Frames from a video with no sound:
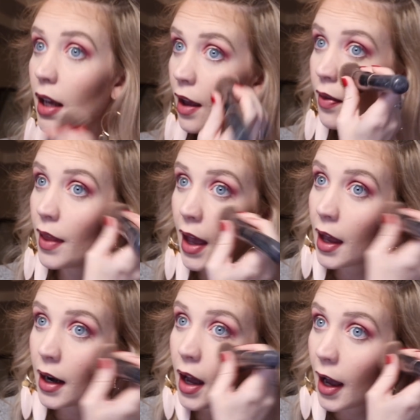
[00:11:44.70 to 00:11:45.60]
And
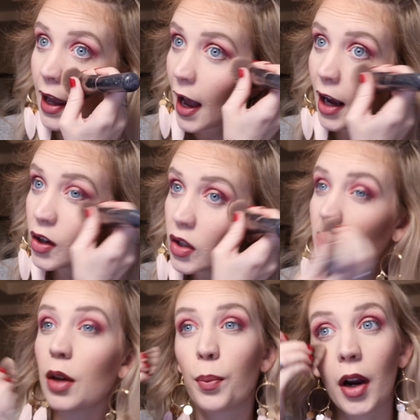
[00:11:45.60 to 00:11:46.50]
then I
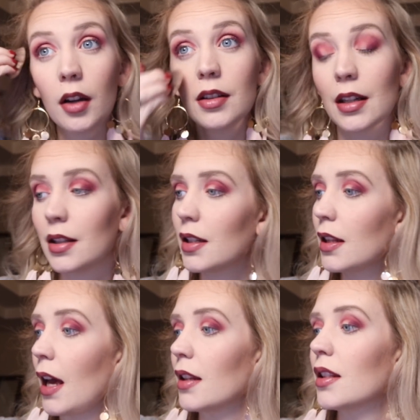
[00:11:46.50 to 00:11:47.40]
actually
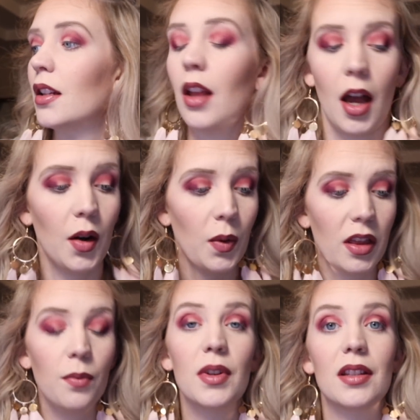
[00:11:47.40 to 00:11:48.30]
purchased that salon
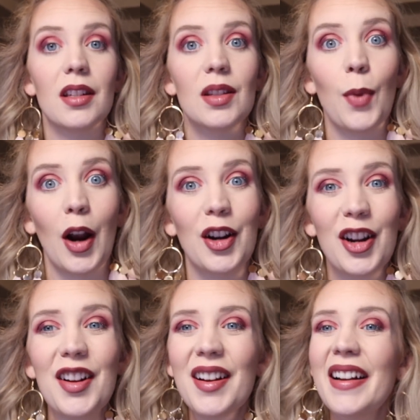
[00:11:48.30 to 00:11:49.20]
with a business
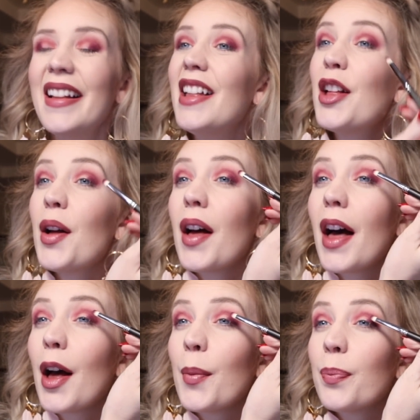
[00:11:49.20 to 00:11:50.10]
partner
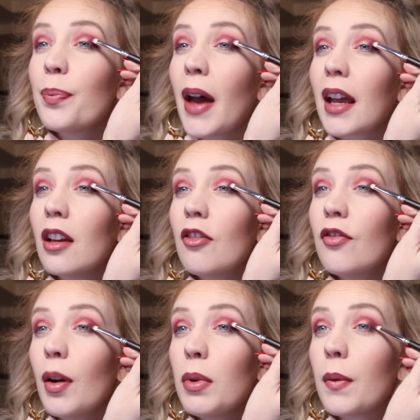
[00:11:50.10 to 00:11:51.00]
back in
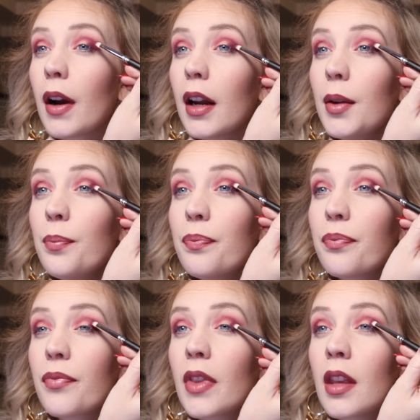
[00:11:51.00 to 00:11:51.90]
February.
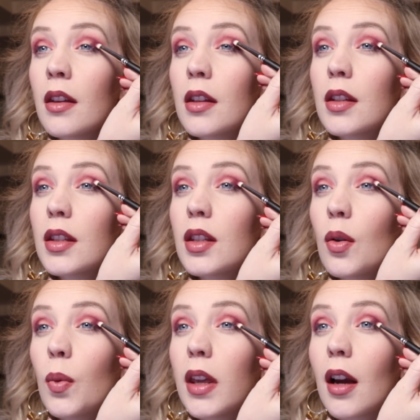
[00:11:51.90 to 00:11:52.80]

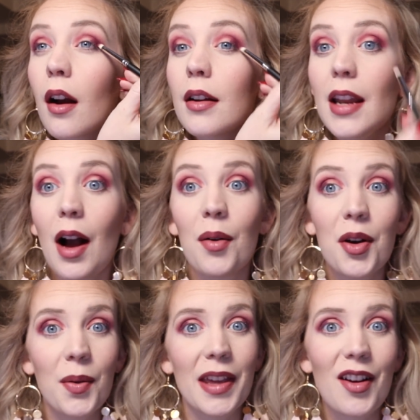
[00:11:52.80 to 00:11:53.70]
So we are now
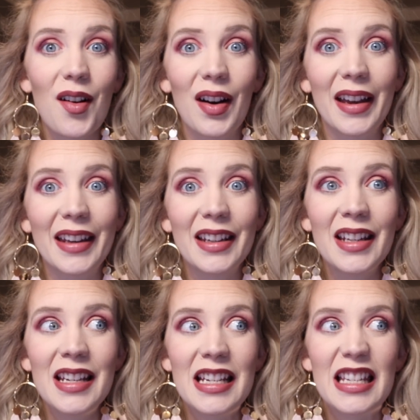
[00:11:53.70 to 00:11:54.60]
going
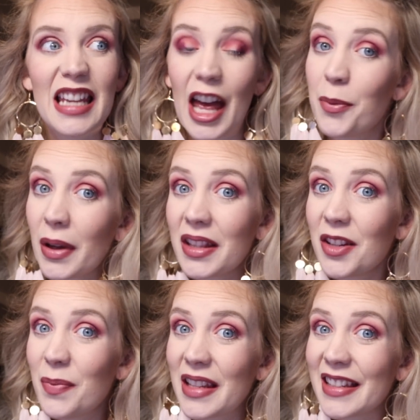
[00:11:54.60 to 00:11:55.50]
on 10 months
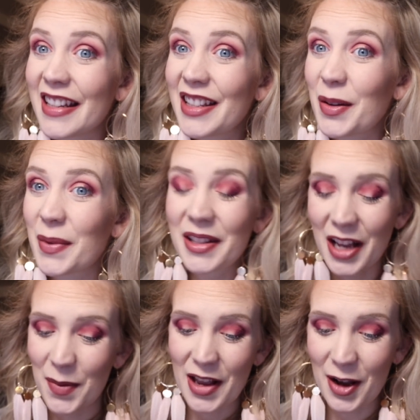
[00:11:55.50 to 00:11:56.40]
of business, almost
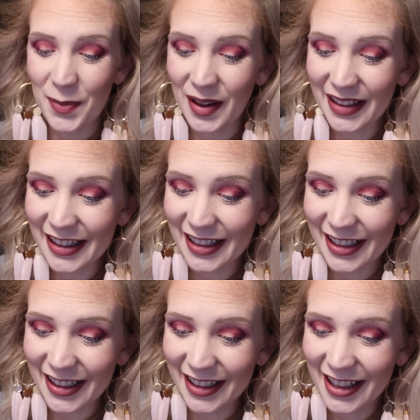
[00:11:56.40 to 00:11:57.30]
coming up on a
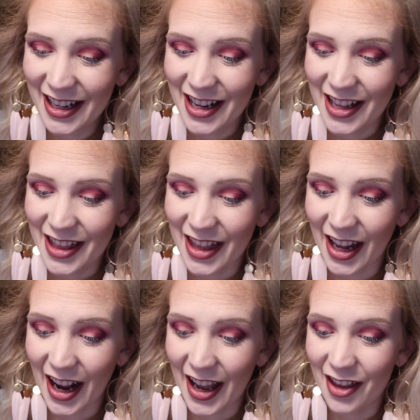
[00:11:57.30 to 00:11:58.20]
year,
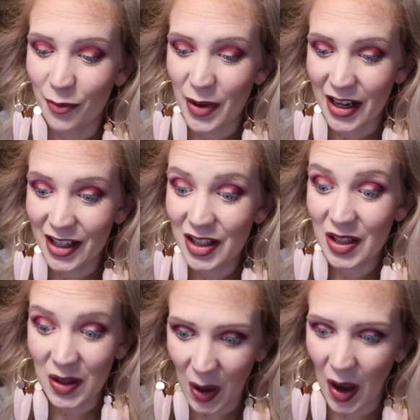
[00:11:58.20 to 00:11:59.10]
that I have been a
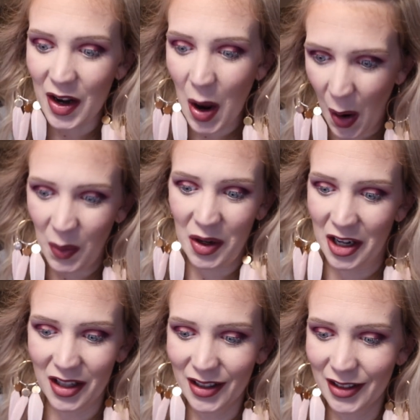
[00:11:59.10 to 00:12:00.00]
salon
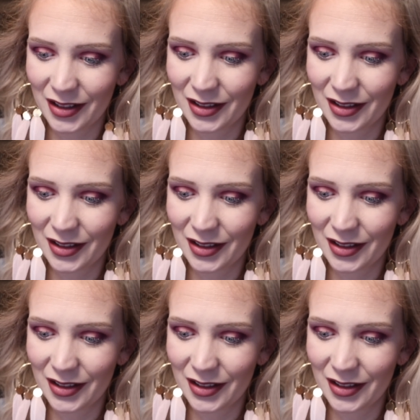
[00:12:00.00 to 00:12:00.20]
owner.